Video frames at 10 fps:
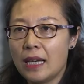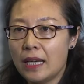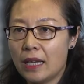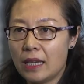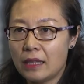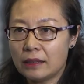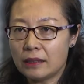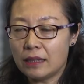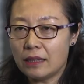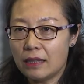and
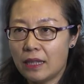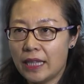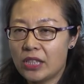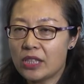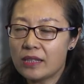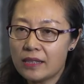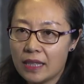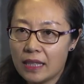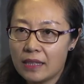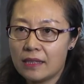um,
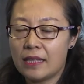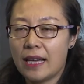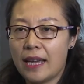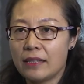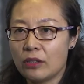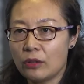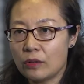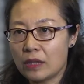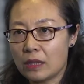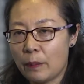agencies and all
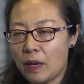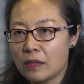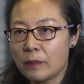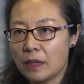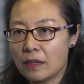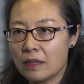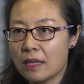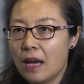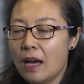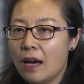the departments
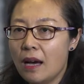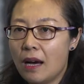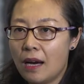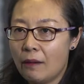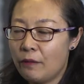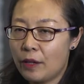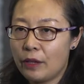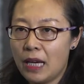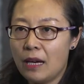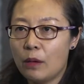are
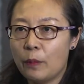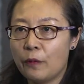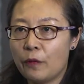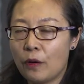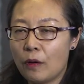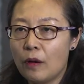very helpful.